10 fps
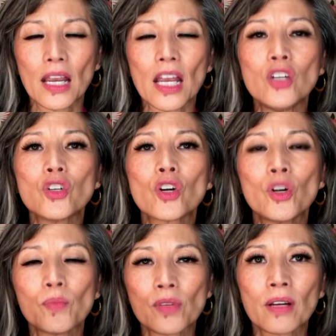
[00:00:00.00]
in
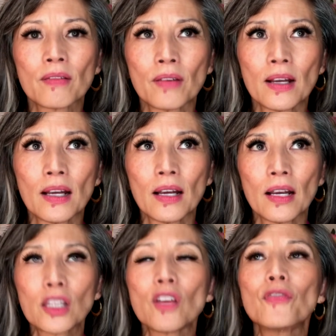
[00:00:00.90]
terms of
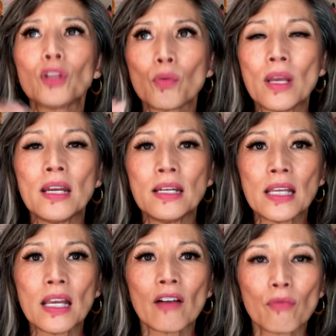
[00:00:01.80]
the
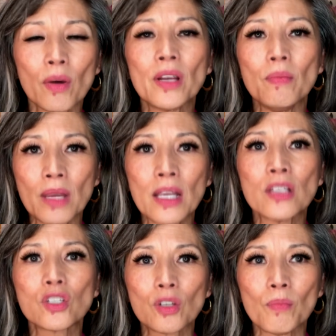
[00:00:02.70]
fluidity of what it
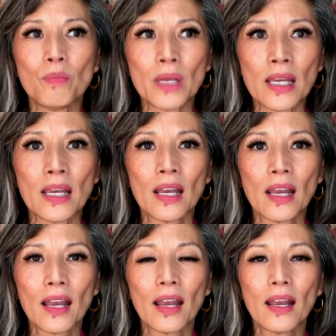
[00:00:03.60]
means to be
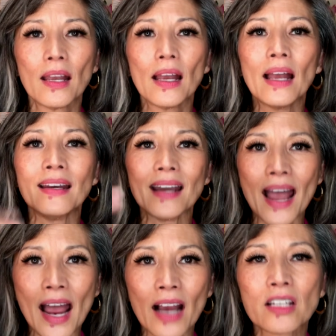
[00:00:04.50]
an
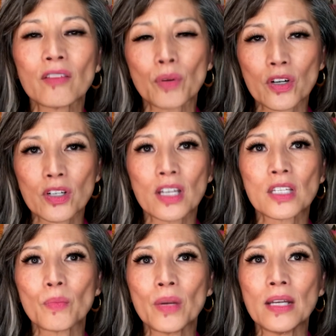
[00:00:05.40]
active
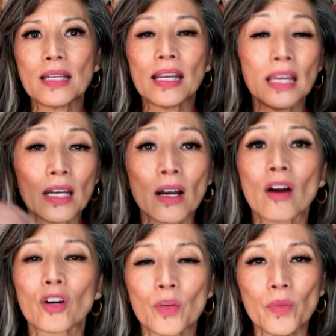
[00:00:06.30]
participant in
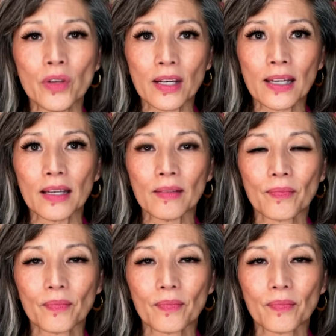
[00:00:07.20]
our community.